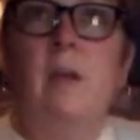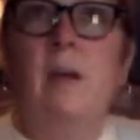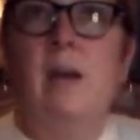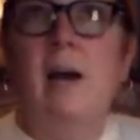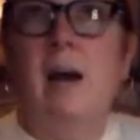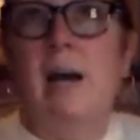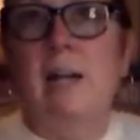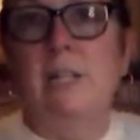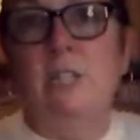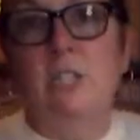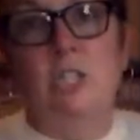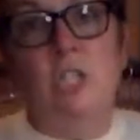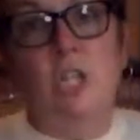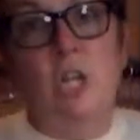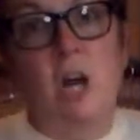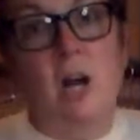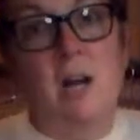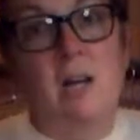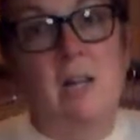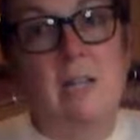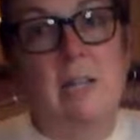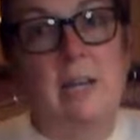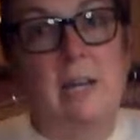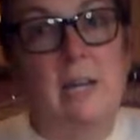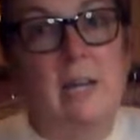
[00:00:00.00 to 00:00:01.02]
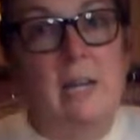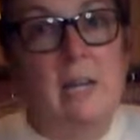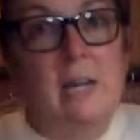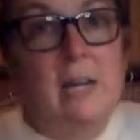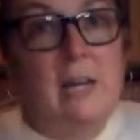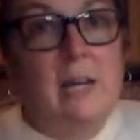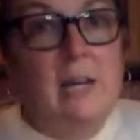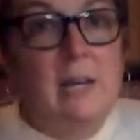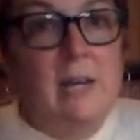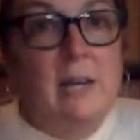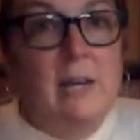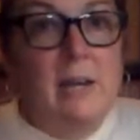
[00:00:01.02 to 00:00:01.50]
hot chocolate
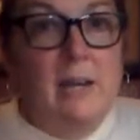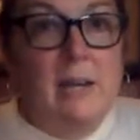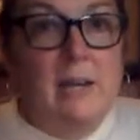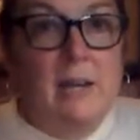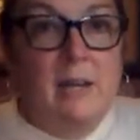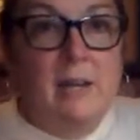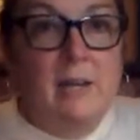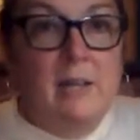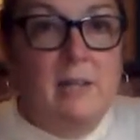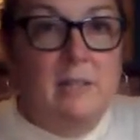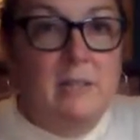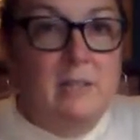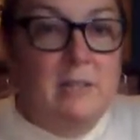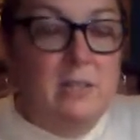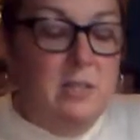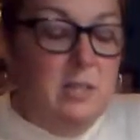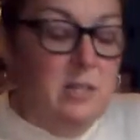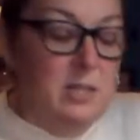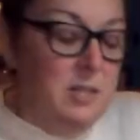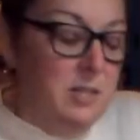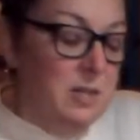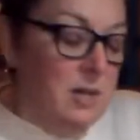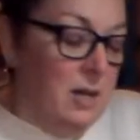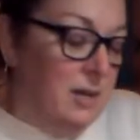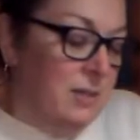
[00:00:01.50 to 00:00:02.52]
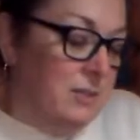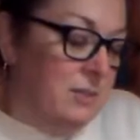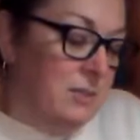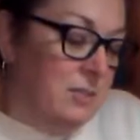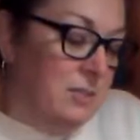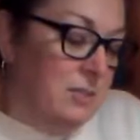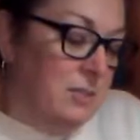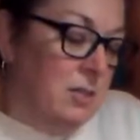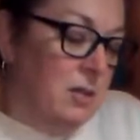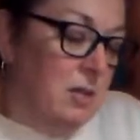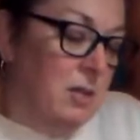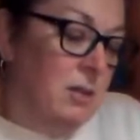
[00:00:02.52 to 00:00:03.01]
and the
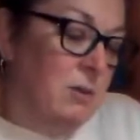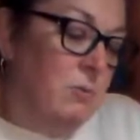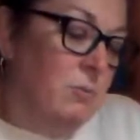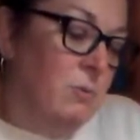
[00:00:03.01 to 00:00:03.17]
nuts.